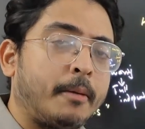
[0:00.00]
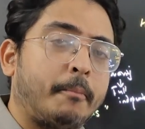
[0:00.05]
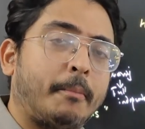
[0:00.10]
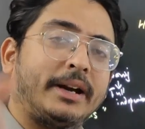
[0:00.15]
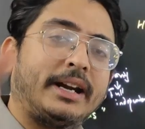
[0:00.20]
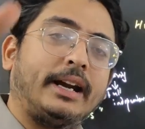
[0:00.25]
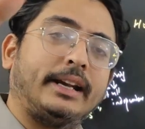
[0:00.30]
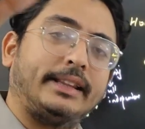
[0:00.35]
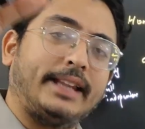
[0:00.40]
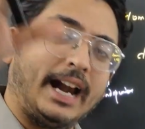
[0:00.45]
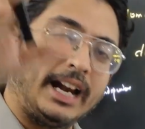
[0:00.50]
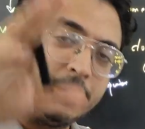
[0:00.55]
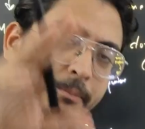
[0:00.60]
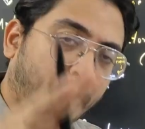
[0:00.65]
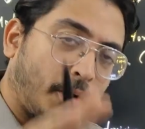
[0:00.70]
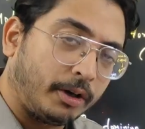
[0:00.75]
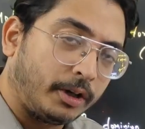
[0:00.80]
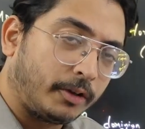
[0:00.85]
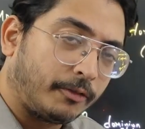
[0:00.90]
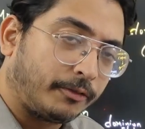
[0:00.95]
But at that
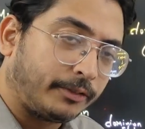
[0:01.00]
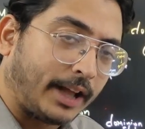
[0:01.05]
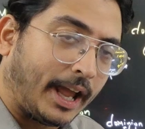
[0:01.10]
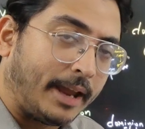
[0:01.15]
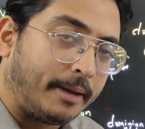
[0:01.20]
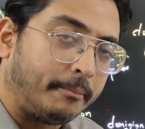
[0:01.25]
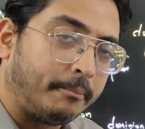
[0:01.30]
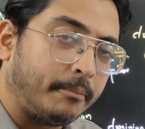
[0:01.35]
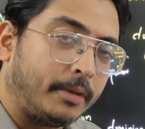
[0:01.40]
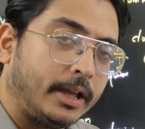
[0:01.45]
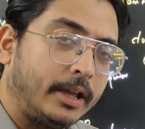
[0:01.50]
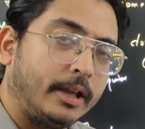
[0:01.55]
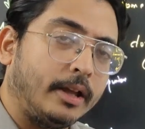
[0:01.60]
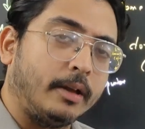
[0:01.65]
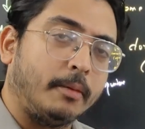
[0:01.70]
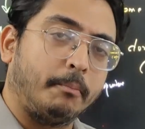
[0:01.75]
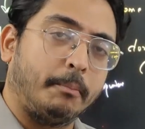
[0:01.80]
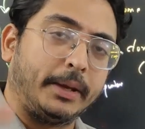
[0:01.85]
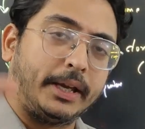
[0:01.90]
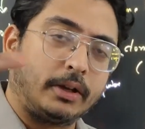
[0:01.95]
point of time,
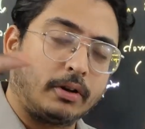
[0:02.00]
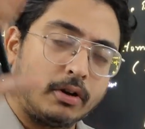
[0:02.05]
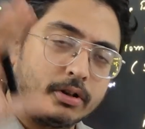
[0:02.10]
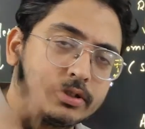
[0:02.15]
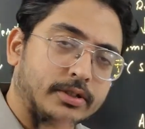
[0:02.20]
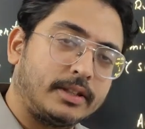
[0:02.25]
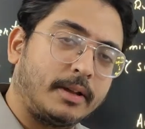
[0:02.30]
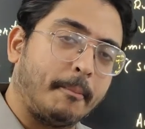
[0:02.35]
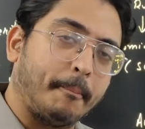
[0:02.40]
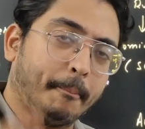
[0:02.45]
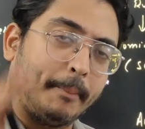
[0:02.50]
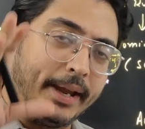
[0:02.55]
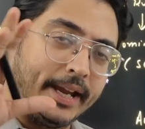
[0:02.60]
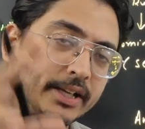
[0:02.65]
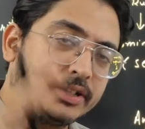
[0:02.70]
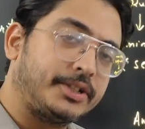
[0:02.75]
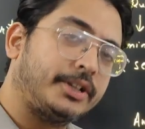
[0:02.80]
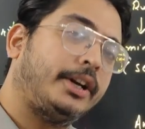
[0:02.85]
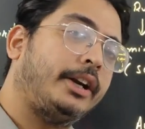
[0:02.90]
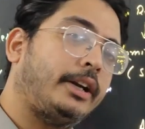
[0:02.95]
because the
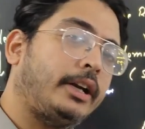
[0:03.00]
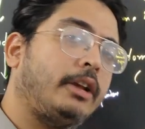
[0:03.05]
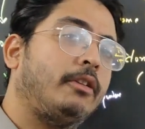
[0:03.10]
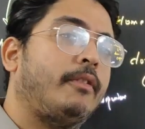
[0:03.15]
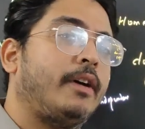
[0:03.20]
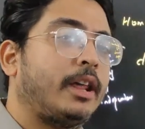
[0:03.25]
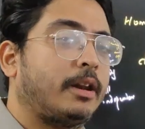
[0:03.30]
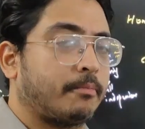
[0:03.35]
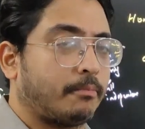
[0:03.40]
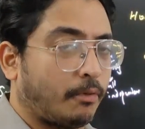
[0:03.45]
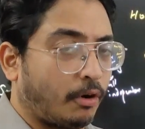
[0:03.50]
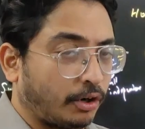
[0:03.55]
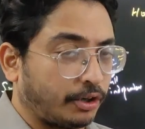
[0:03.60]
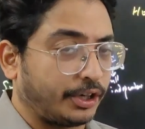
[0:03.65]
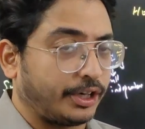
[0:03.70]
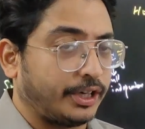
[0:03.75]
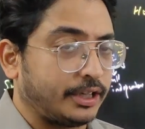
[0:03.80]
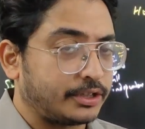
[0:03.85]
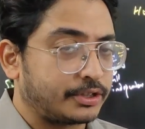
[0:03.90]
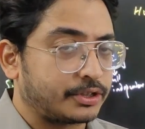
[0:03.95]
majority were
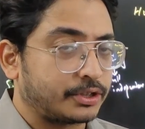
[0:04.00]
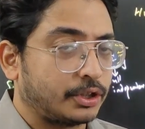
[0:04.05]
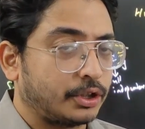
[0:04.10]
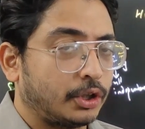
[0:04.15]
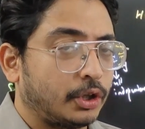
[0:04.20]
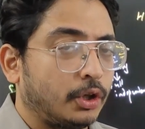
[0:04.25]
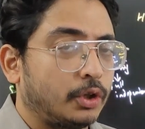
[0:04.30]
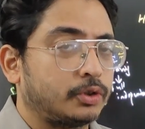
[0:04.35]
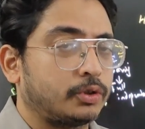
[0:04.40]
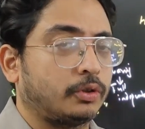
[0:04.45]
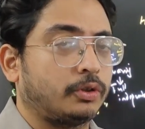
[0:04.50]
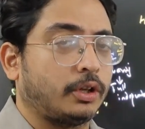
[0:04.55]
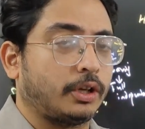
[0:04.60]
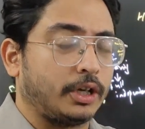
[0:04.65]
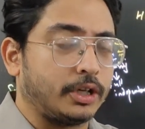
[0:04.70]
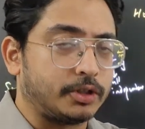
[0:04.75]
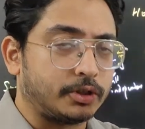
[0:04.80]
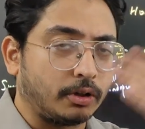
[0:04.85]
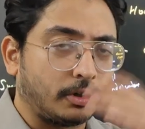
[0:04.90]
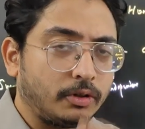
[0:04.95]
moderates, so the
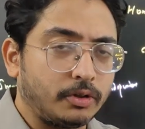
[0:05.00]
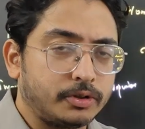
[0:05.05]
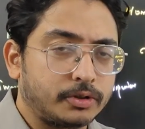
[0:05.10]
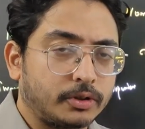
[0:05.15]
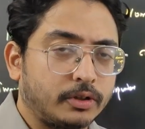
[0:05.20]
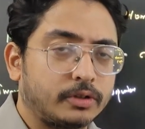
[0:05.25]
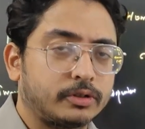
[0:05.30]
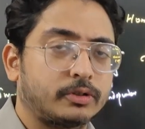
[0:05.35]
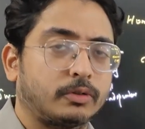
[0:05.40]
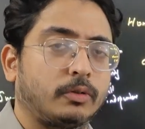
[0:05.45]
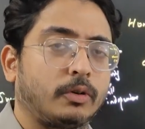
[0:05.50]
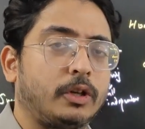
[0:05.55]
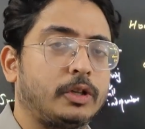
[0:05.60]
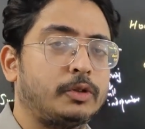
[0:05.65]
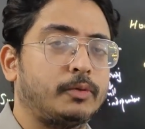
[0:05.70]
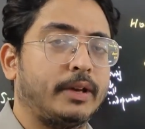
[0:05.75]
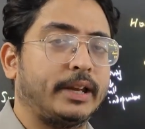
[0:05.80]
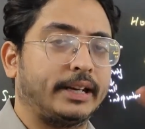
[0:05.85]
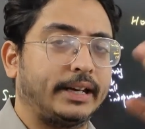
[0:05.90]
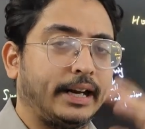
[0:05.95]
resolutions
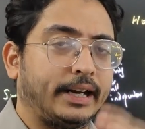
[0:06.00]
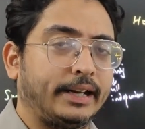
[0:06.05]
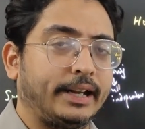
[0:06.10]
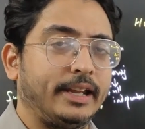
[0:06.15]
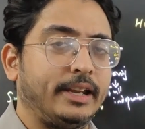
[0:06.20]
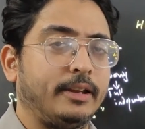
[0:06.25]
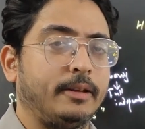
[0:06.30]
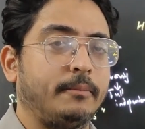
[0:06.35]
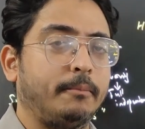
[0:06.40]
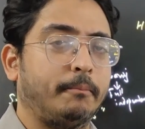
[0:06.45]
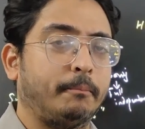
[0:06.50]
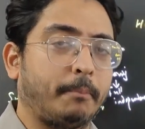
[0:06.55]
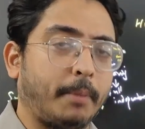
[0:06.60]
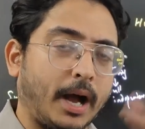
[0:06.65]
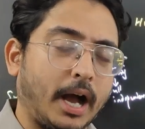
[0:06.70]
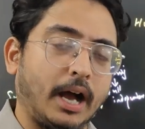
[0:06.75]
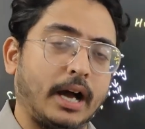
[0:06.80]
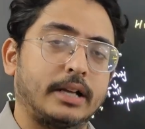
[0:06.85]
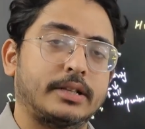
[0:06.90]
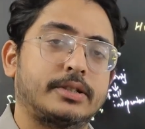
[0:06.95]
which were getting
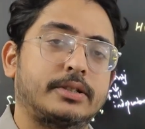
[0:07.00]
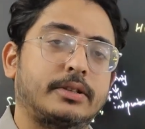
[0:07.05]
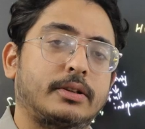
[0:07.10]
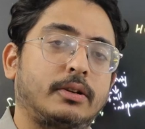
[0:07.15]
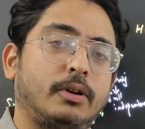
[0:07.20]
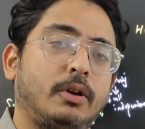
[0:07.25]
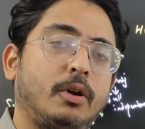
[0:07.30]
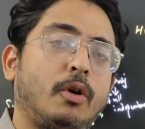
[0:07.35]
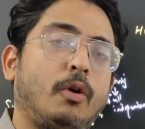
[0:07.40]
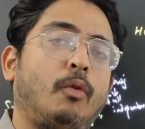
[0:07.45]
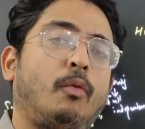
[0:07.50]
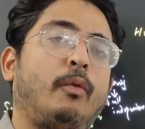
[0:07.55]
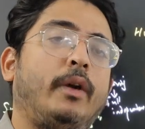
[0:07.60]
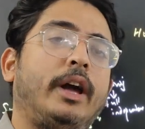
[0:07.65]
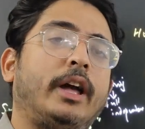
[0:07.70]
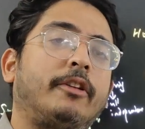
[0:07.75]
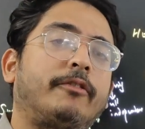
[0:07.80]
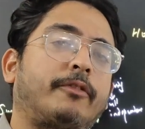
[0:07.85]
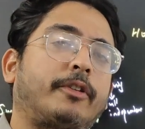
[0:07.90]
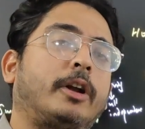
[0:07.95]
passed
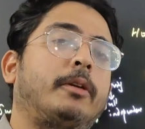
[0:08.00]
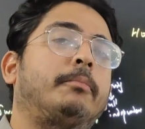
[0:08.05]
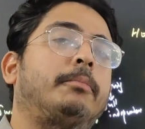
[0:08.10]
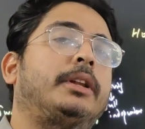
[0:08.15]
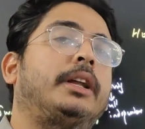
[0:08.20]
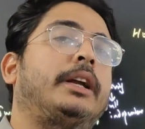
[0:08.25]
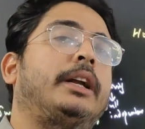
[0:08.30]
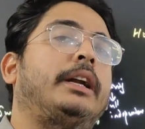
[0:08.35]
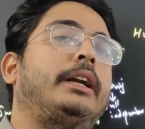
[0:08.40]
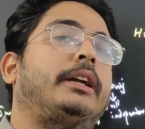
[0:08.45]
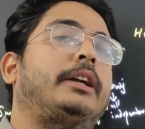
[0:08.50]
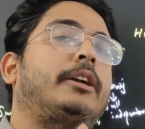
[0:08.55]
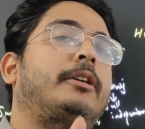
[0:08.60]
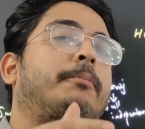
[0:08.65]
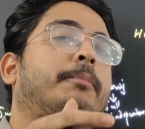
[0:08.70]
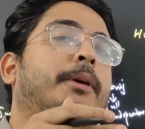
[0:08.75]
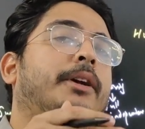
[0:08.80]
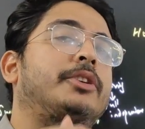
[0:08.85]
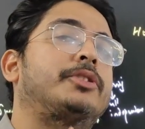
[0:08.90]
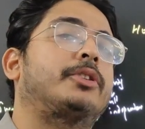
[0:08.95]
were from the
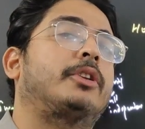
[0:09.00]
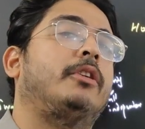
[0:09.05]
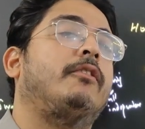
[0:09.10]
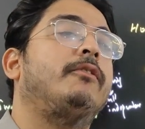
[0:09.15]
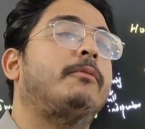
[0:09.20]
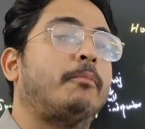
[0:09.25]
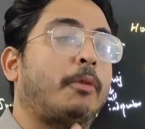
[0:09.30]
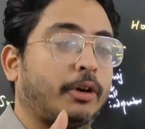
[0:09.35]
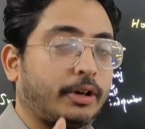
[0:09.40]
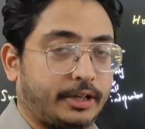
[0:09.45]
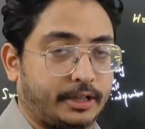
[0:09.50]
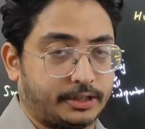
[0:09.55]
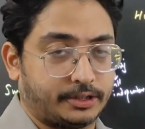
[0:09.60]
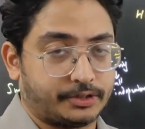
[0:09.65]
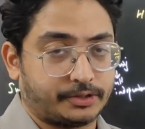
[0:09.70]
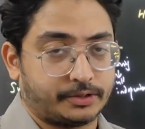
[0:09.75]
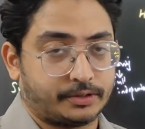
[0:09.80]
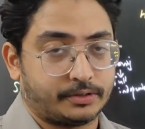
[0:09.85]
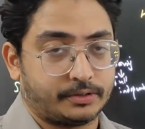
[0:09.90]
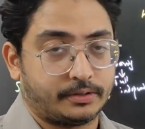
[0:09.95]
interpretation of
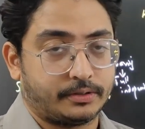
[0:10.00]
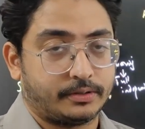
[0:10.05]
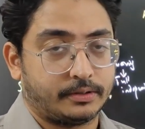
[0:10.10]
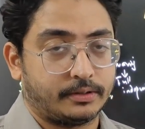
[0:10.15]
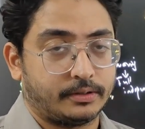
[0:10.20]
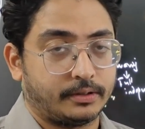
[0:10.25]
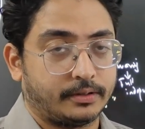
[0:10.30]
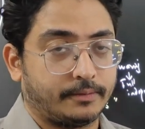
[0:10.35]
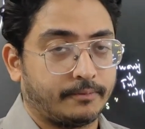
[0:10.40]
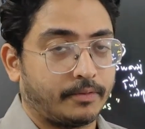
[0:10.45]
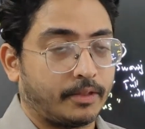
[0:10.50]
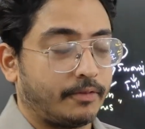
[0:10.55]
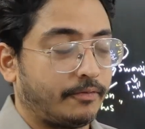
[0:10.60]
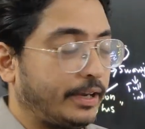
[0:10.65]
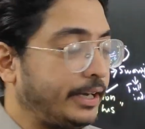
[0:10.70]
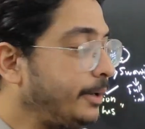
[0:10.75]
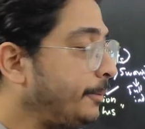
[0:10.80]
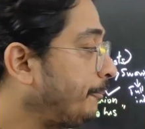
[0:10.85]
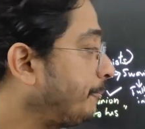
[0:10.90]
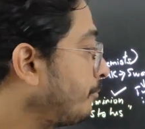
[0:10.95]
moderates.
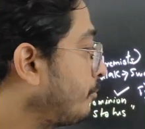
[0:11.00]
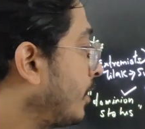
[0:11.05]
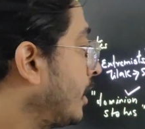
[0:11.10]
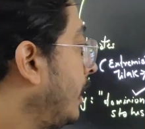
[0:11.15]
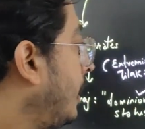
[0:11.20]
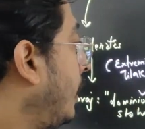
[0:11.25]
Fine?